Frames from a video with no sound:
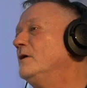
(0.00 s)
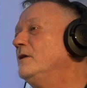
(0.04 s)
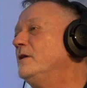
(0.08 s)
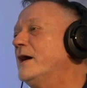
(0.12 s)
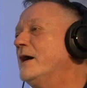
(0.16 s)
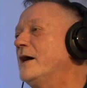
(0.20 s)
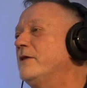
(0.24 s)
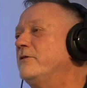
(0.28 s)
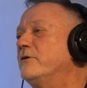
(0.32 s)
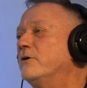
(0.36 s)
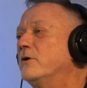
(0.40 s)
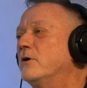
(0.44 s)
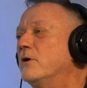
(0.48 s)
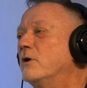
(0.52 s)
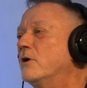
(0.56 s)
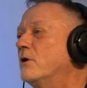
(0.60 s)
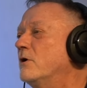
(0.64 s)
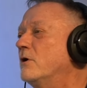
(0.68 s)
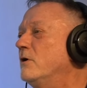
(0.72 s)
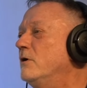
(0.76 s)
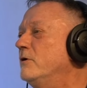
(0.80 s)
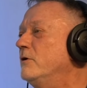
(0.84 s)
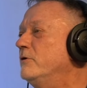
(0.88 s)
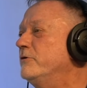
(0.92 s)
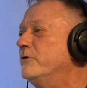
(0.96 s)
neither
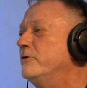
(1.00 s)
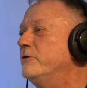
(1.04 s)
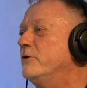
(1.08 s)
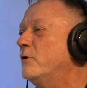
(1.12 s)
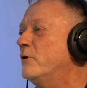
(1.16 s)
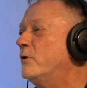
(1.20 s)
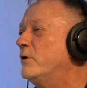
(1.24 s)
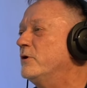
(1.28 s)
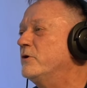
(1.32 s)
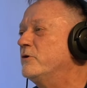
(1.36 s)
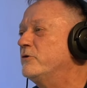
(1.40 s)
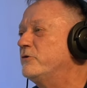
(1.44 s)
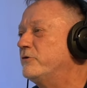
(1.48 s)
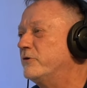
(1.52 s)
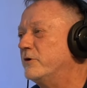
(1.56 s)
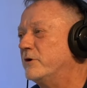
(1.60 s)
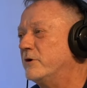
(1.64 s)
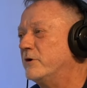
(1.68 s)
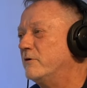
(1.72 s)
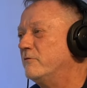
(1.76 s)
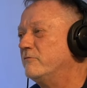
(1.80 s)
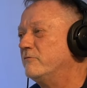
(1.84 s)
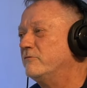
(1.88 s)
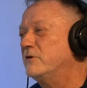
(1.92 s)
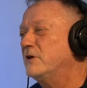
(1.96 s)
earned nor
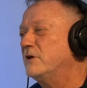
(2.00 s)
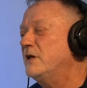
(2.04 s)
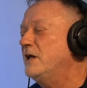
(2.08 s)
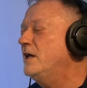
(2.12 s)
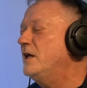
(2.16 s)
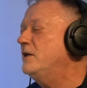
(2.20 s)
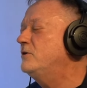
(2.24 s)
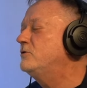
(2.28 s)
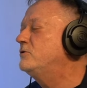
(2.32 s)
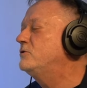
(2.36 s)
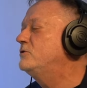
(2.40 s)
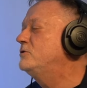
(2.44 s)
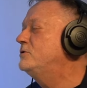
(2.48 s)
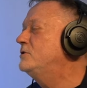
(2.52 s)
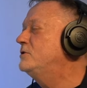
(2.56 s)
deserved. It's